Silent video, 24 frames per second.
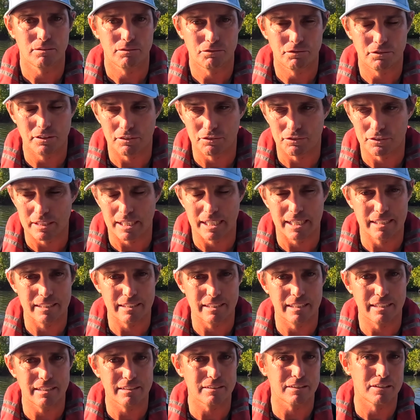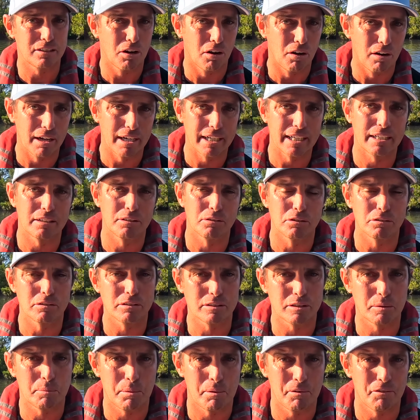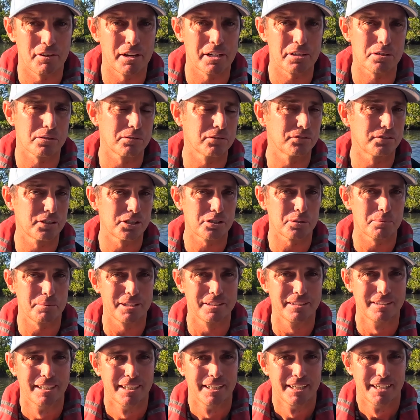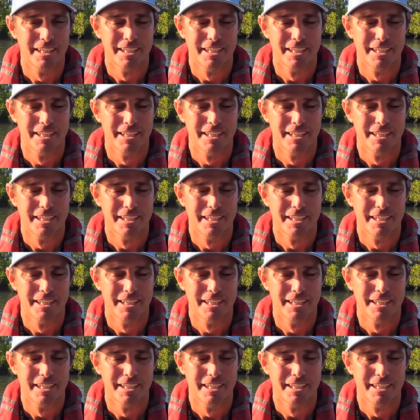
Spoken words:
15 years, guiding or as a professional fisherman,